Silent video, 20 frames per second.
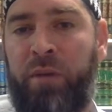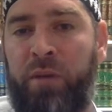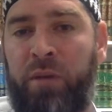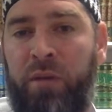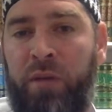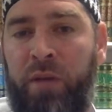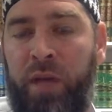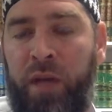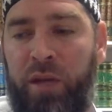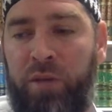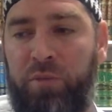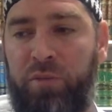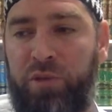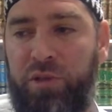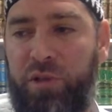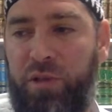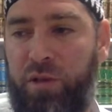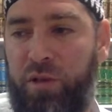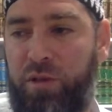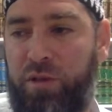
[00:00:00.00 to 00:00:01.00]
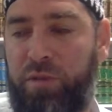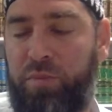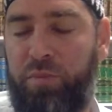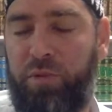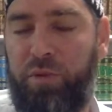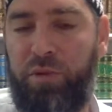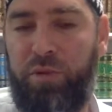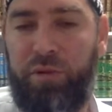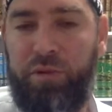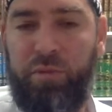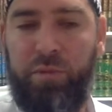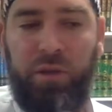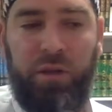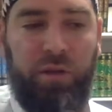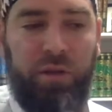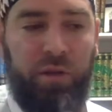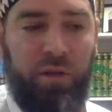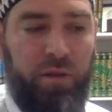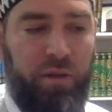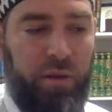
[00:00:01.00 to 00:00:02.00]
The animals started to produce
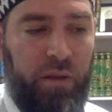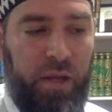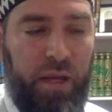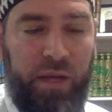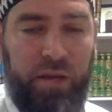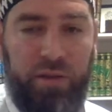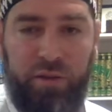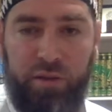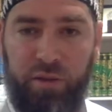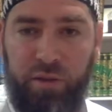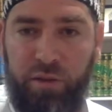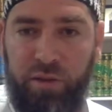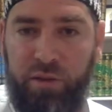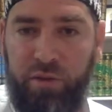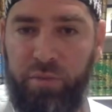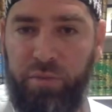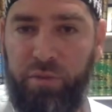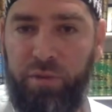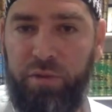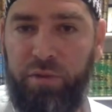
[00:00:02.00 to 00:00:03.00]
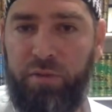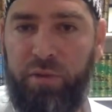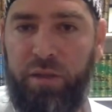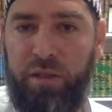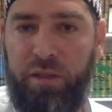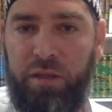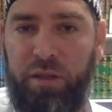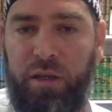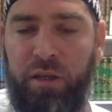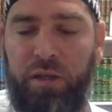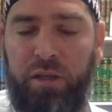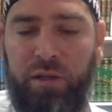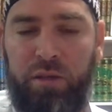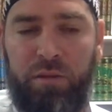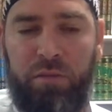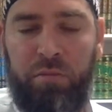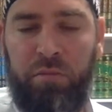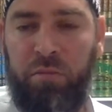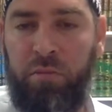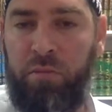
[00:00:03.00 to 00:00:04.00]
milk, the land started to produce
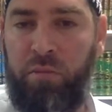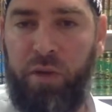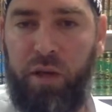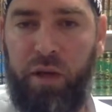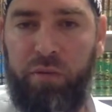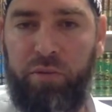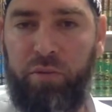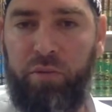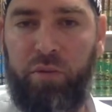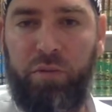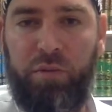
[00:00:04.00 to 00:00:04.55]
vegetation, everyone